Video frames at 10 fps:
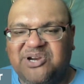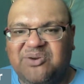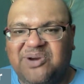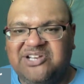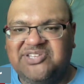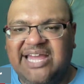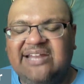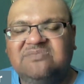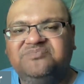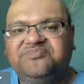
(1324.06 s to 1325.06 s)
we're going to watch
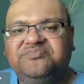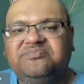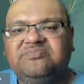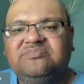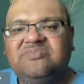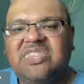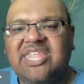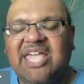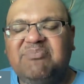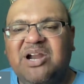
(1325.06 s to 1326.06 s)
that.
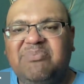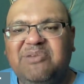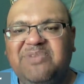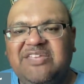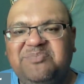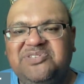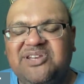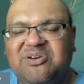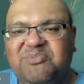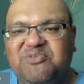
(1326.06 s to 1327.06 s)
You have Marvin Mims,
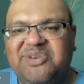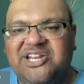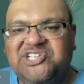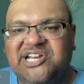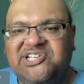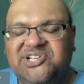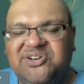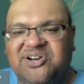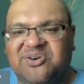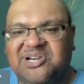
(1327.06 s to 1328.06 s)
no movement on Jerry
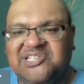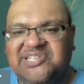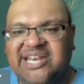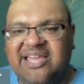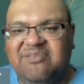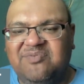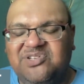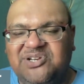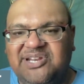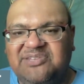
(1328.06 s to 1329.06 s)
Jeudy or Cortland Sutton. Now
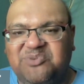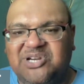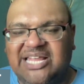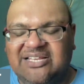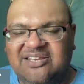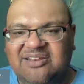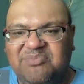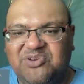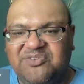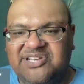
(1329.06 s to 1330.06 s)
Judy's more likely to
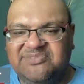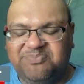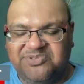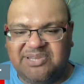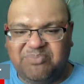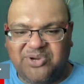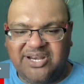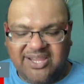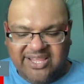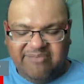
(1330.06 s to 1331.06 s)
be moved at some
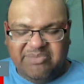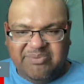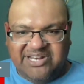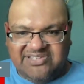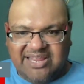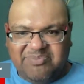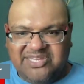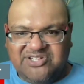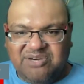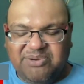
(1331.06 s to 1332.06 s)
point. Maybe it doesn't happen
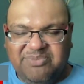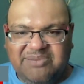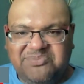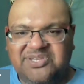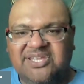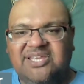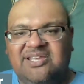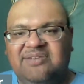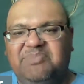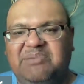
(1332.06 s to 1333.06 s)
this year, but Mims,
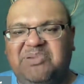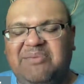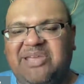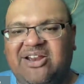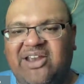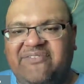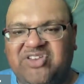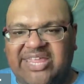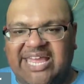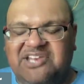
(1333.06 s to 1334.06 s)
big playmaker
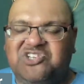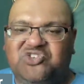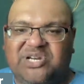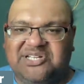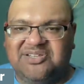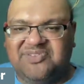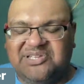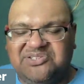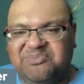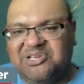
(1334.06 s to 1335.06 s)
after the catch and stretching
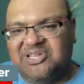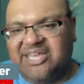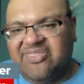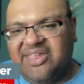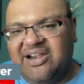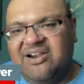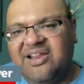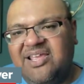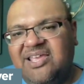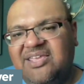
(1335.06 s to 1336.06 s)
field, someone to look at there.
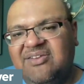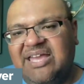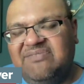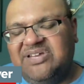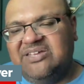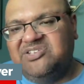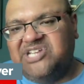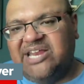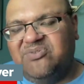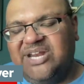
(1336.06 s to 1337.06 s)
You have
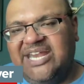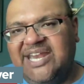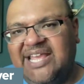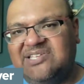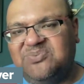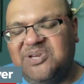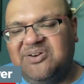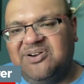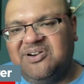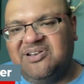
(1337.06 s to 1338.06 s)
Jaden Reed next.
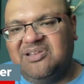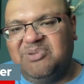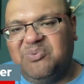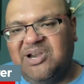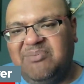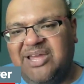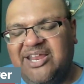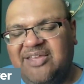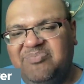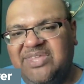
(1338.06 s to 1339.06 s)
We were a little bit worried
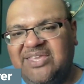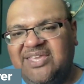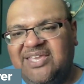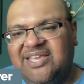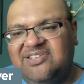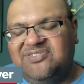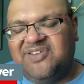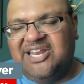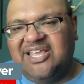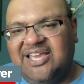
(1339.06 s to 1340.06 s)
about him. It's
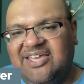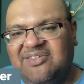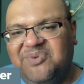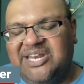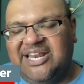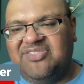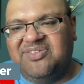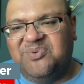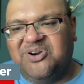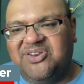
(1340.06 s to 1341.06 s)
funny, we did get
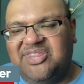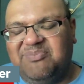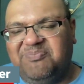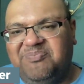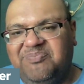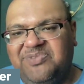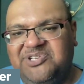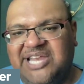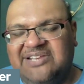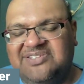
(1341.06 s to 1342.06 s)
the word that the
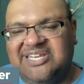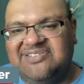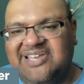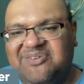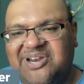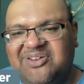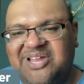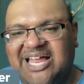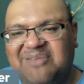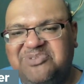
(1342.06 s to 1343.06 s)
Jets did sign Randall
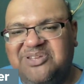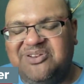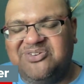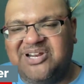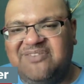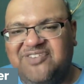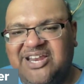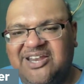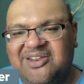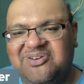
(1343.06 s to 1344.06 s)
Cobb, so they're trying to
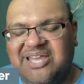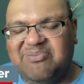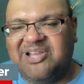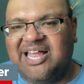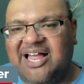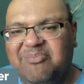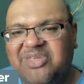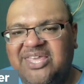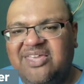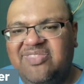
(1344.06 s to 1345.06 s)
find a new type of Cobb
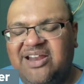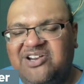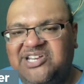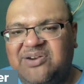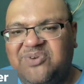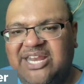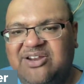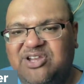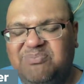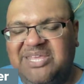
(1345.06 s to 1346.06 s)
there. Jaden
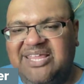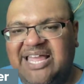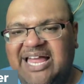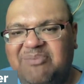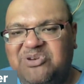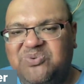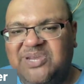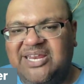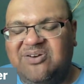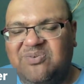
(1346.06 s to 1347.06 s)
Reed could be the guy
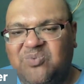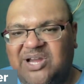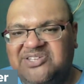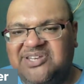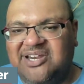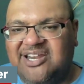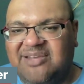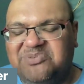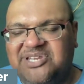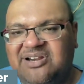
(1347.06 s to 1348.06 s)
between Watson and
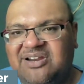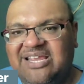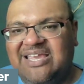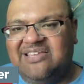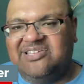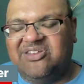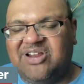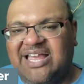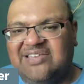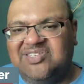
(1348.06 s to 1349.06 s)
Doubs here. There's other
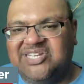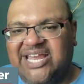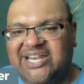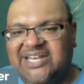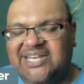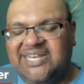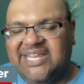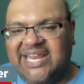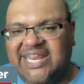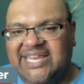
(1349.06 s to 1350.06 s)
guys, the
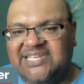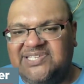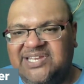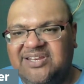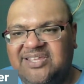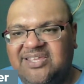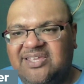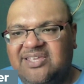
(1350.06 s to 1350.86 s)
tight ends, and